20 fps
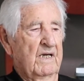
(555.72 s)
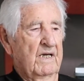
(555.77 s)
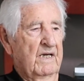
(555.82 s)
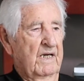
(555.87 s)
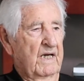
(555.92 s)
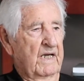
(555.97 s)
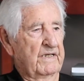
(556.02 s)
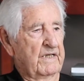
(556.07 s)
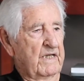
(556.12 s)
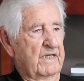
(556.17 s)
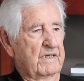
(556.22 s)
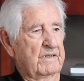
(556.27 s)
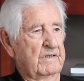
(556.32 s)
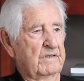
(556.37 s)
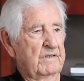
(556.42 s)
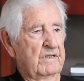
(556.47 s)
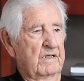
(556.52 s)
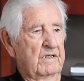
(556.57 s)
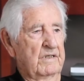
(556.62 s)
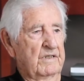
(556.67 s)
And
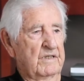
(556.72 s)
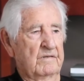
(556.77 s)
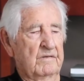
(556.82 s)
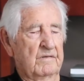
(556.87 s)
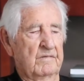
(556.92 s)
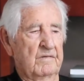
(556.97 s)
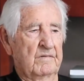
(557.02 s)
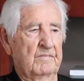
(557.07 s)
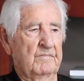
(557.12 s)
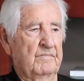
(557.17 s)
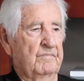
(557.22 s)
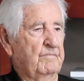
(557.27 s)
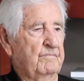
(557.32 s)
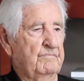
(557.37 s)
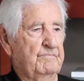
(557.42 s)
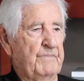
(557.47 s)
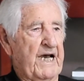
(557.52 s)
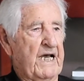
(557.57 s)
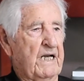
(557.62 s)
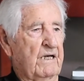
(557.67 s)
then the
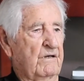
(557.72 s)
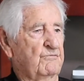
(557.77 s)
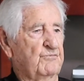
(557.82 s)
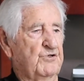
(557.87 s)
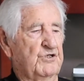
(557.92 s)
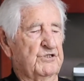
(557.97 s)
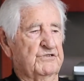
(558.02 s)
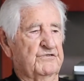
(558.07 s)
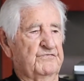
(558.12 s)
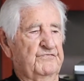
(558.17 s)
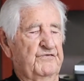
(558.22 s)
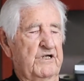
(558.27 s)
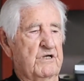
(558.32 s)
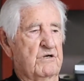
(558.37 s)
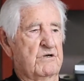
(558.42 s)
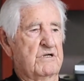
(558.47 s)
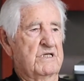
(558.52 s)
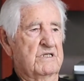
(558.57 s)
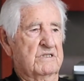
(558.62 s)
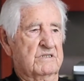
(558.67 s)
battle was
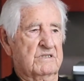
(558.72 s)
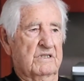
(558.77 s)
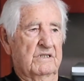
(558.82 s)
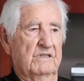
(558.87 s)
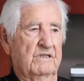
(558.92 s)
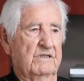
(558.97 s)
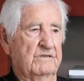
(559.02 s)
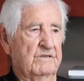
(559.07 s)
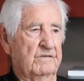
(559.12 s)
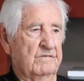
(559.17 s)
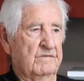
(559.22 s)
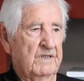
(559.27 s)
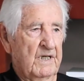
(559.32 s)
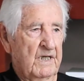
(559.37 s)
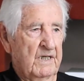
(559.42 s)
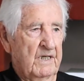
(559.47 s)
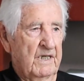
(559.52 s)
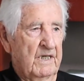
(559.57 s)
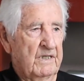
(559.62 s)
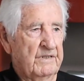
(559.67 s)
furious.
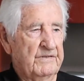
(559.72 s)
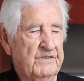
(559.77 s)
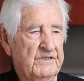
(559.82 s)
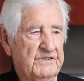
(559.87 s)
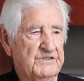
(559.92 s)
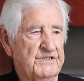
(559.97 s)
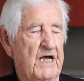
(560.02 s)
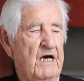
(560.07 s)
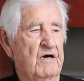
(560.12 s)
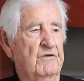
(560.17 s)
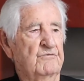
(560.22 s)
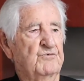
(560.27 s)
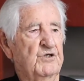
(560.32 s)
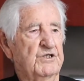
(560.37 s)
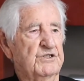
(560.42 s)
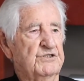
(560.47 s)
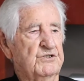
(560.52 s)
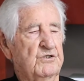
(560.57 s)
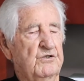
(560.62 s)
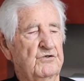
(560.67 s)
The sound
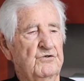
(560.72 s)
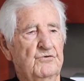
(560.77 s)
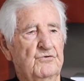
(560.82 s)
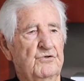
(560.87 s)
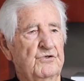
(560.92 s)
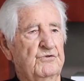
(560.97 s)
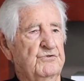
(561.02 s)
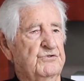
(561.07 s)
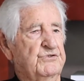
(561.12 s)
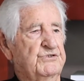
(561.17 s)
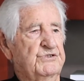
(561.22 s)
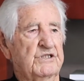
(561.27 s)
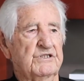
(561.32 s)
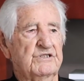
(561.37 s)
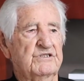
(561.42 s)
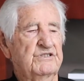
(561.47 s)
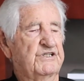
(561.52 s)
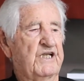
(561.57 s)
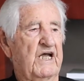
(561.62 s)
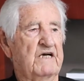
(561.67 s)
was it was
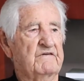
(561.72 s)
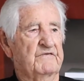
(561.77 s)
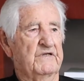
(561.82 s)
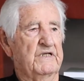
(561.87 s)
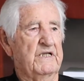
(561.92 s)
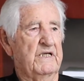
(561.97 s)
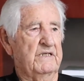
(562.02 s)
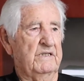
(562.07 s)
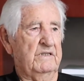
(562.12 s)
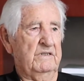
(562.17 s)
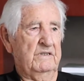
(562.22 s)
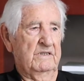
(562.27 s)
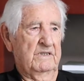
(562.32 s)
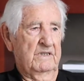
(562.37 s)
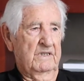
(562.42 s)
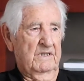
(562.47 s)
just deafening.